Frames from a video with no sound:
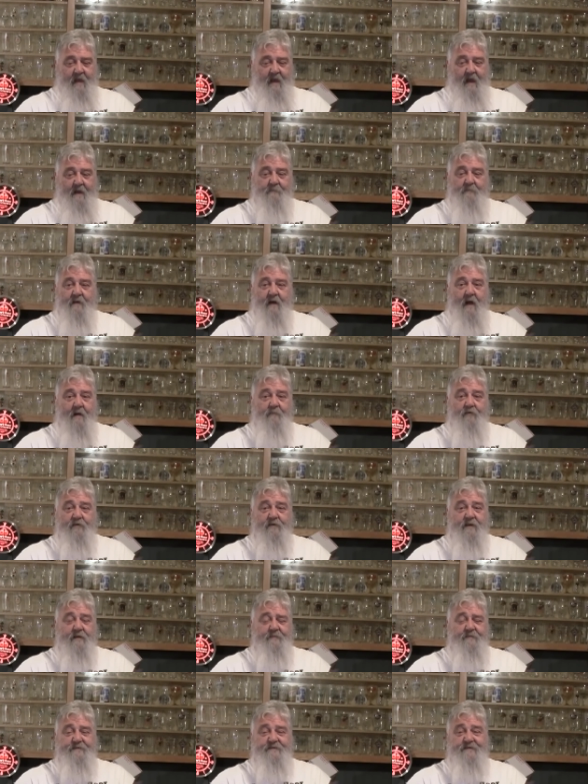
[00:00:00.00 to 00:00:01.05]
I'm, I'm going to
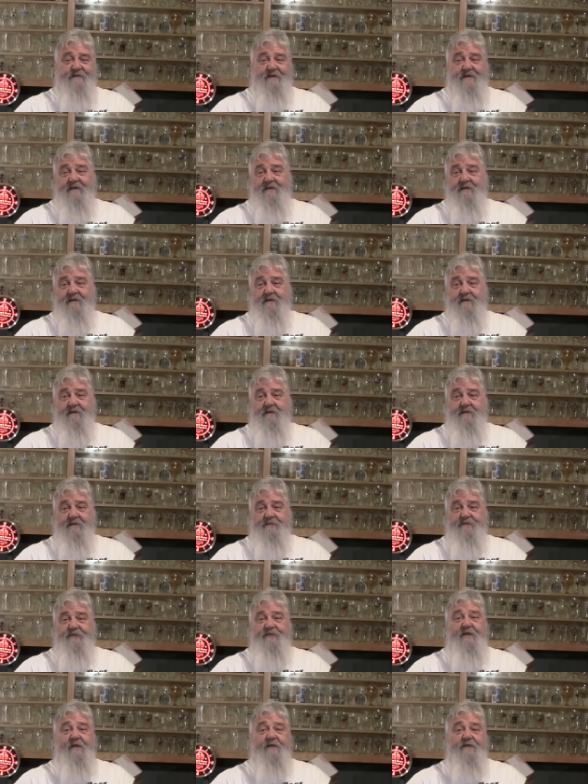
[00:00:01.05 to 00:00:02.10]
give it the
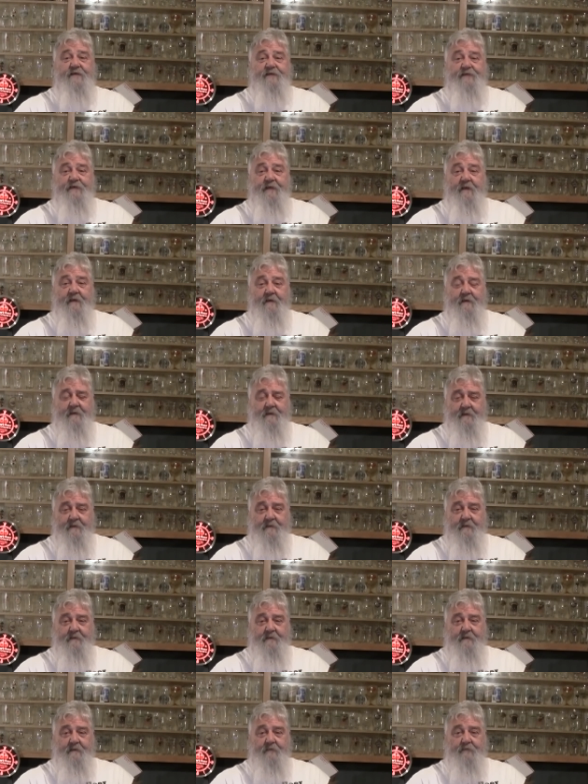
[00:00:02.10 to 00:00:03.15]
6,
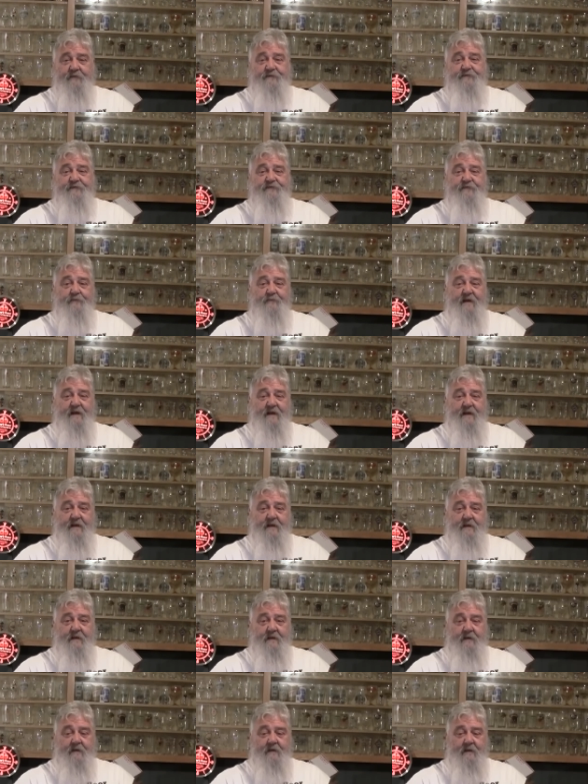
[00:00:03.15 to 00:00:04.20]
which is a B.
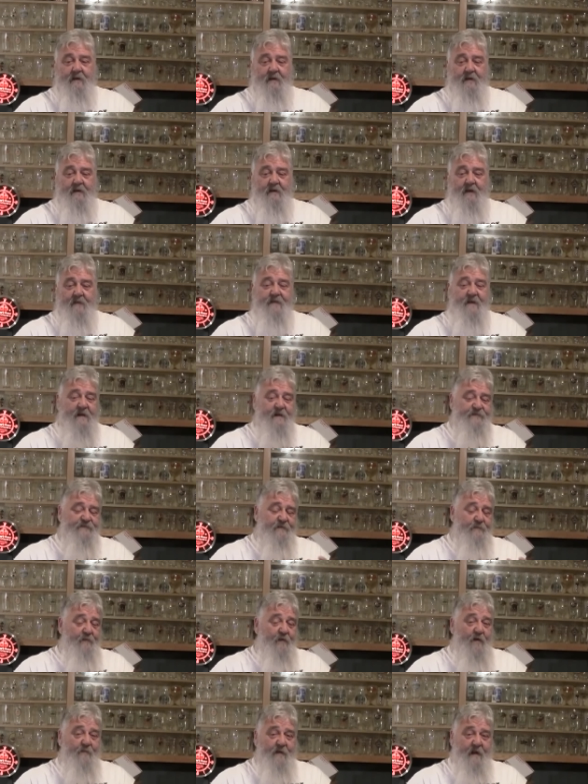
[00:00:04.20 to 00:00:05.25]
Uh, I think it's an
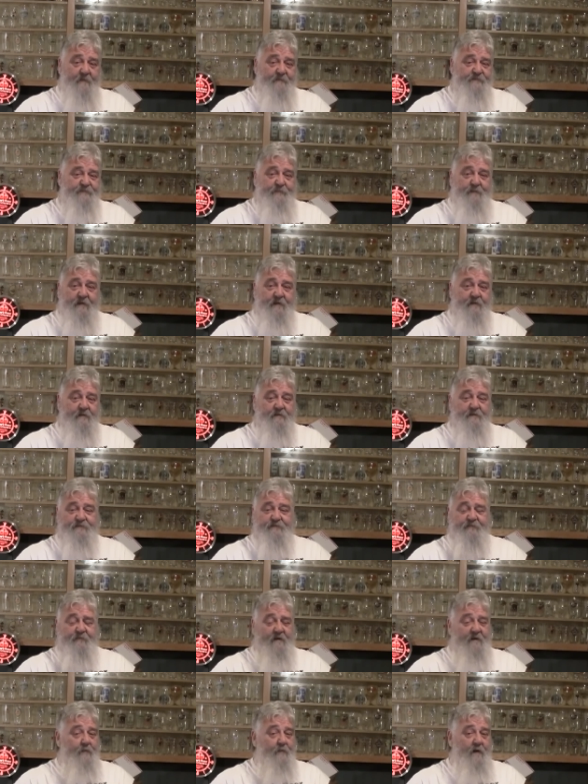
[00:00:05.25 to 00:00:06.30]
above average beer. It's
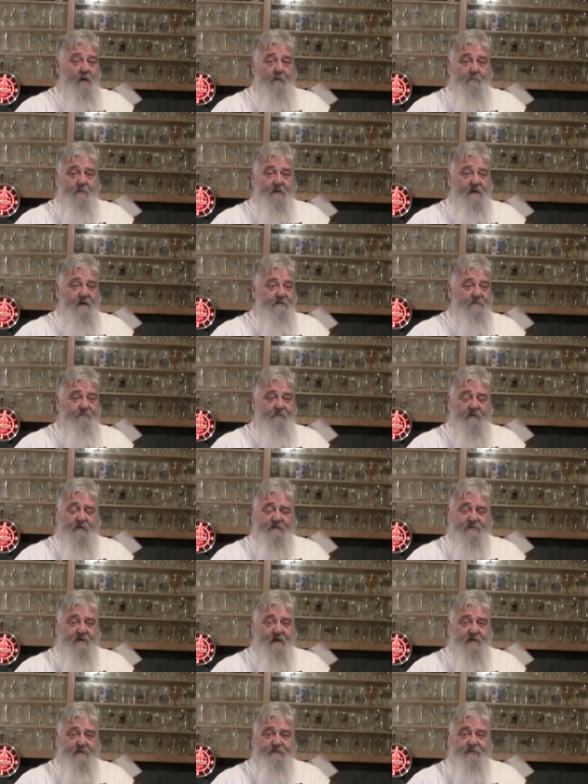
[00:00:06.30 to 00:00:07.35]
very well made, very
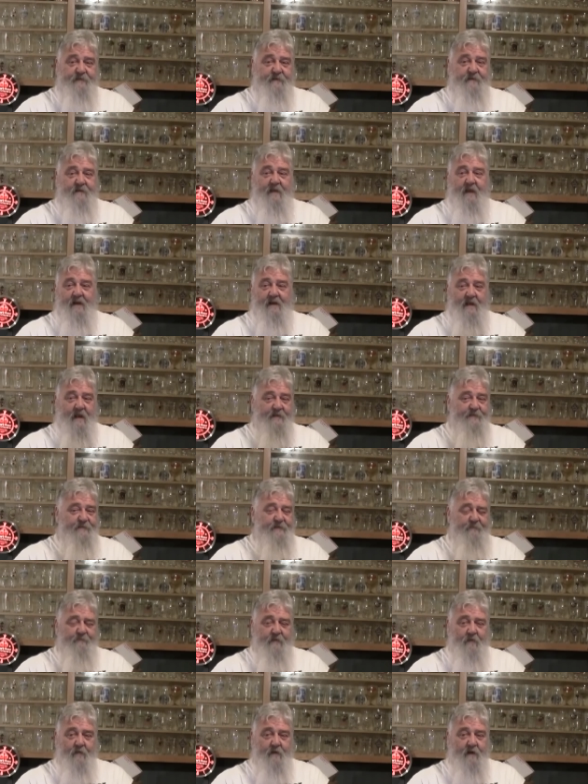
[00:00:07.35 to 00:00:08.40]
tasty, got a lot of
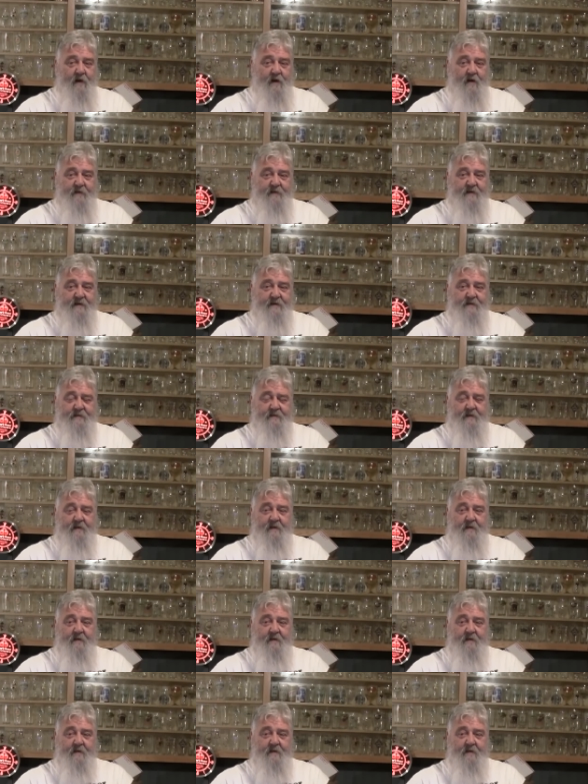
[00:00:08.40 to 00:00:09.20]
stuff going on in it.